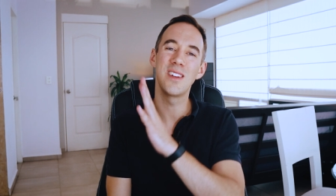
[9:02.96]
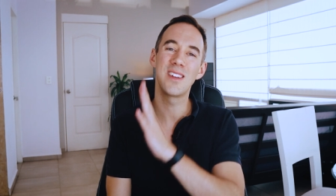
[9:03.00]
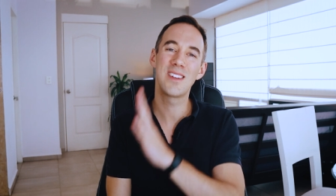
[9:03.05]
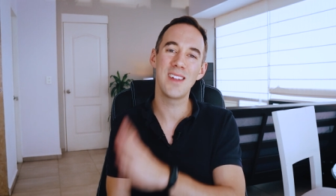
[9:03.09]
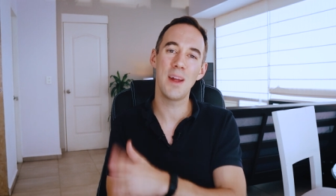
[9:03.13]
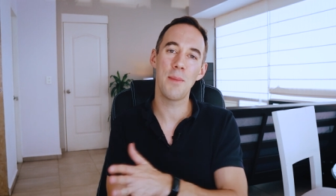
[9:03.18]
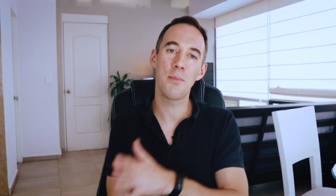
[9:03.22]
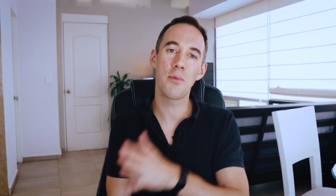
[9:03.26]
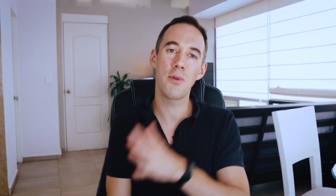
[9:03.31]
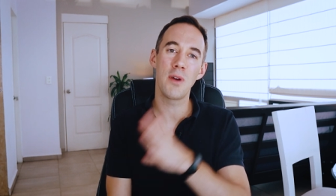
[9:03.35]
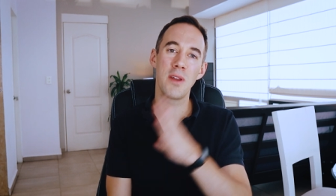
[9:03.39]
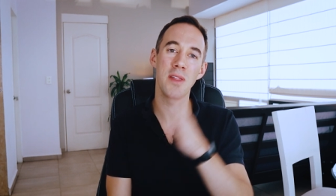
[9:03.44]
to
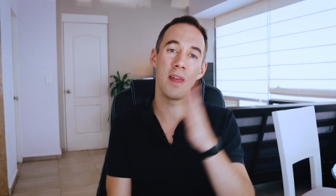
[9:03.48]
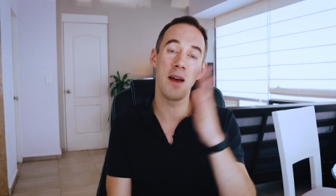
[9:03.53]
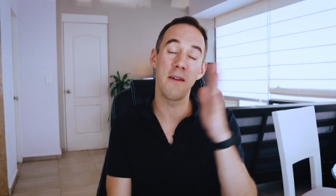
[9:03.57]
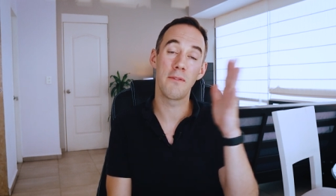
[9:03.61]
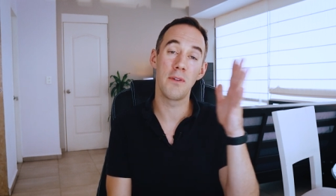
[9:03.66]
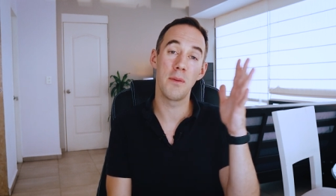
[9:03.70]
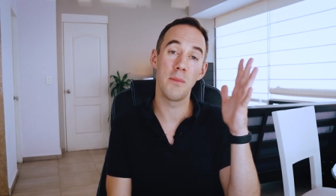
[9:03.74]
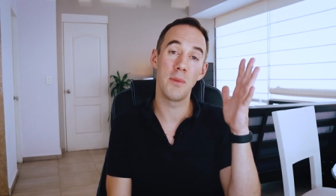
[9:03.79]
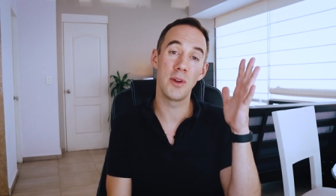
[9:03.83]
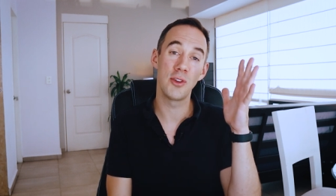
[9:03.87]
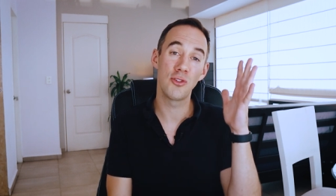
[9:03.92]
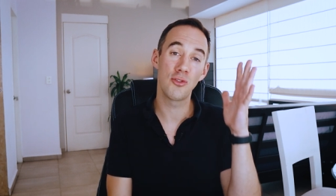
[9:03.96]
separate that
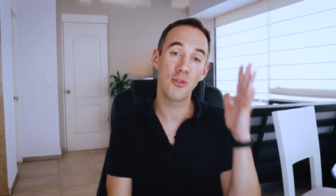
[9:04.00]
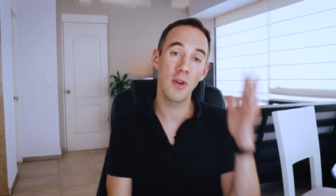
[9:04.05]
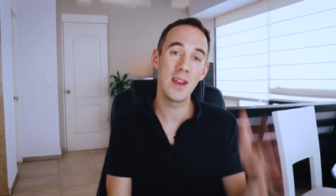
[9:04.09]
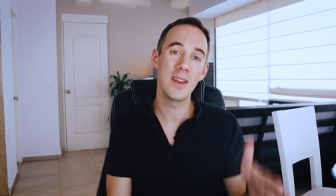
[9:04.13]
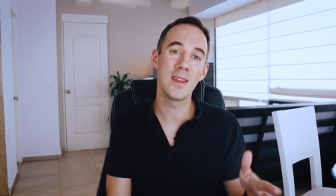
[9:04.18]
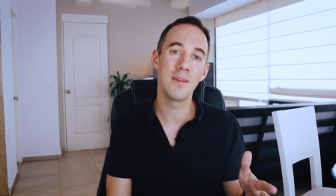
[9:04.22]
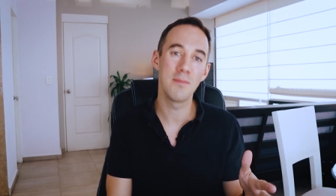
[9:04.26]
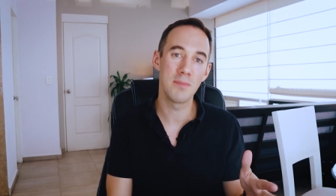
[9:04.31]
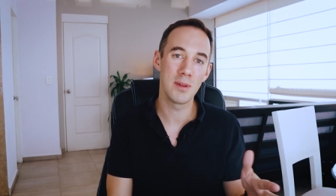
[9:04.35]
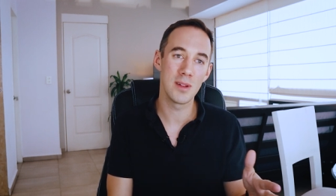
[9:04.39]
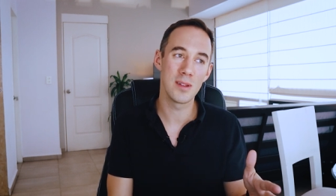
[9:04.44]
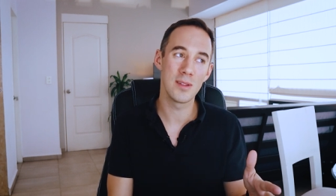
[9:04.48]
from my
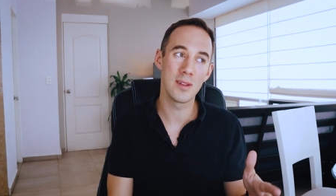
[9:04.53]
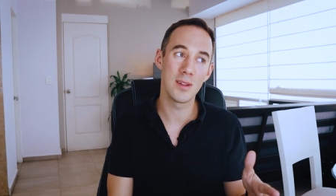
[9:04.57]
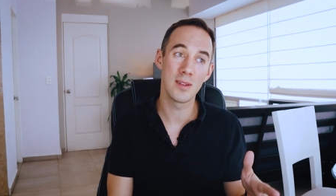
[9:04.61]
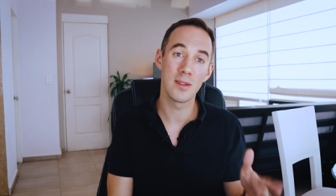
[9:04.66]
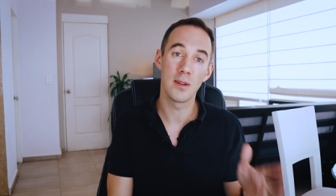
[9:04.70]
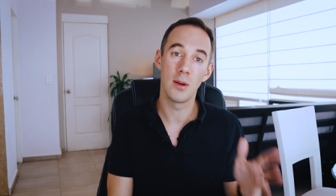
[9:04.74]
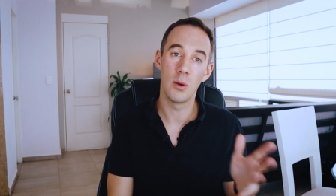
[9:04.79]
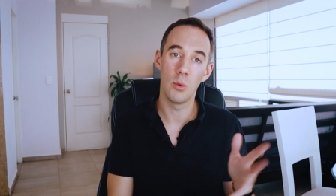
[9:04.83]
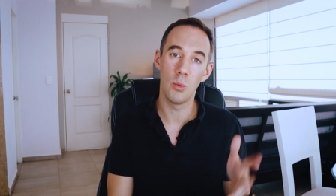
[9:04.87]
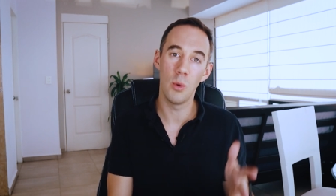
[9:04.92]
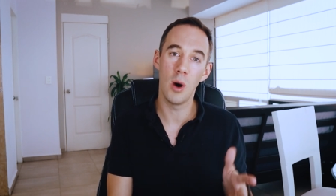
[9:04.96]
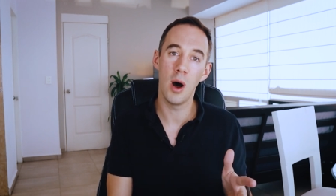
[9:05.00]
trading business.
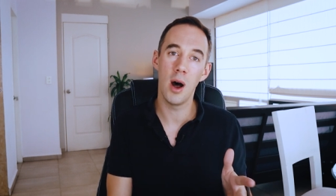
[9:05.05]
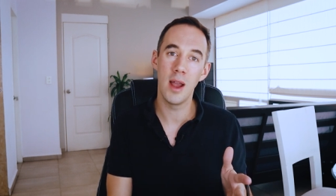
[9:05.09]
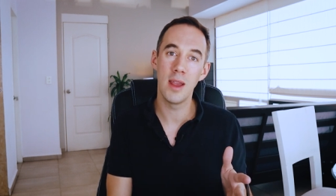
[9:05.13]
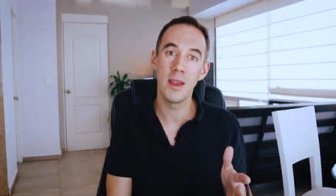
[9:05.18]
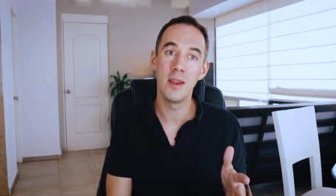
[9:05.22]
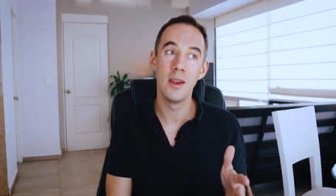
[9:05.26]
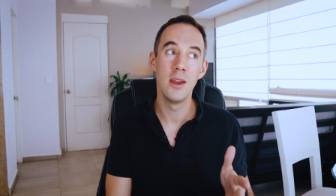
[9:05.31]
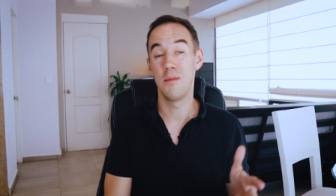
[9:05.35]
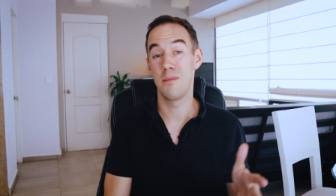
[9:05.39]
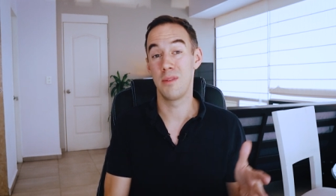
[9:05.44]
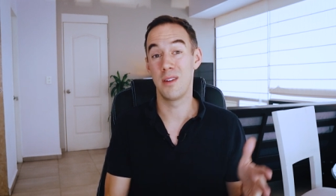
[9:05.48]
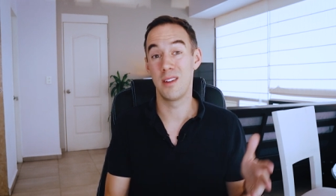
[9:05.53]
Why?
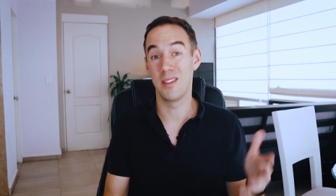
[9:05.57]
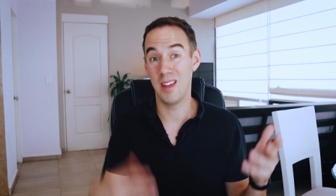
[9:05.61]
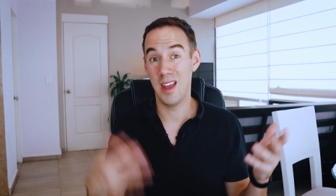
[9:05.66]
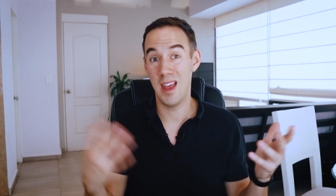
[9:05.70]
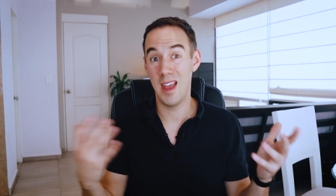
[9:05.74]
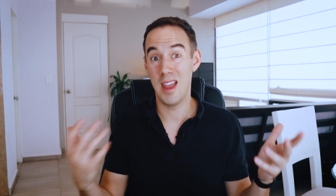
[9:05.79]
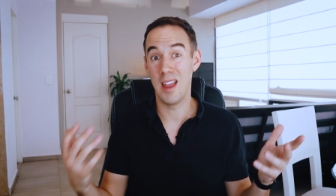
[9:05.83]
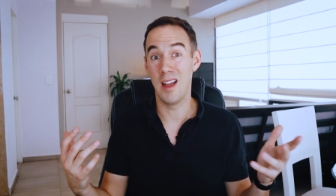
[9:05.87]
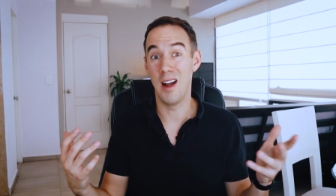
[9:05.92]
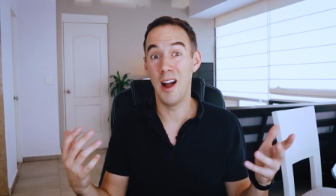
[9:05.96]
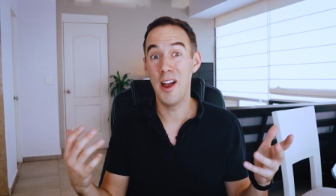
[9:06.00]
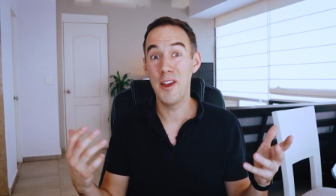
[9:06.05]
Because,
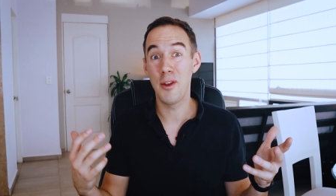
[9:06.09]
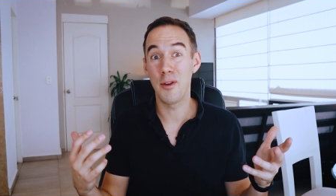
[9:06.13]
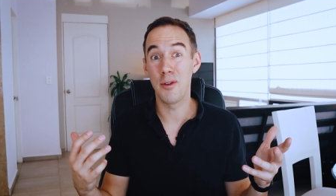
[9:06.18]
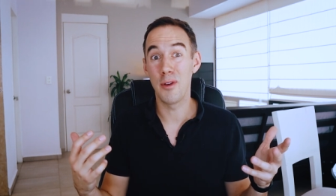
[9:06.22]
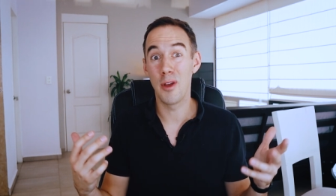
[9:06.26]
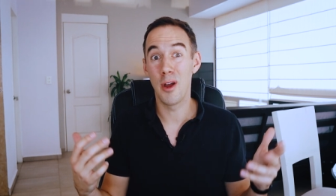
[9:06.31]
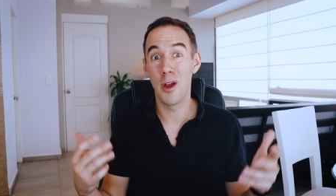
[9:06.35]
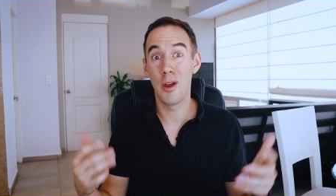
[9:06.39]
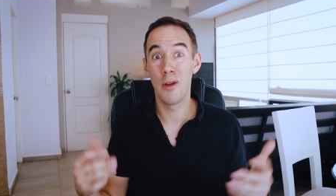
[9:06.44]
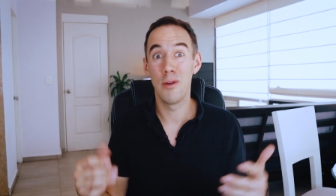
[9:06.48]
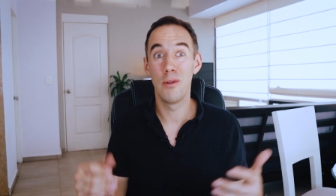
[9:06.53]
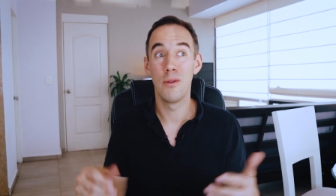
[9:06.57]
hey, I don't
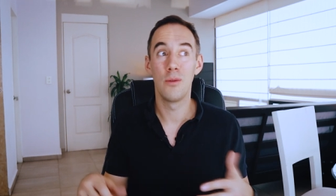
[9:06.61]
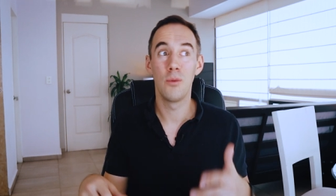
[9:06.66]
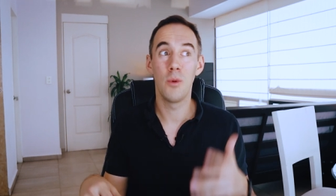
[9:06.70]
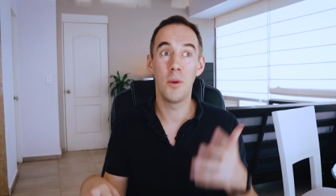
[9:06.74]
know.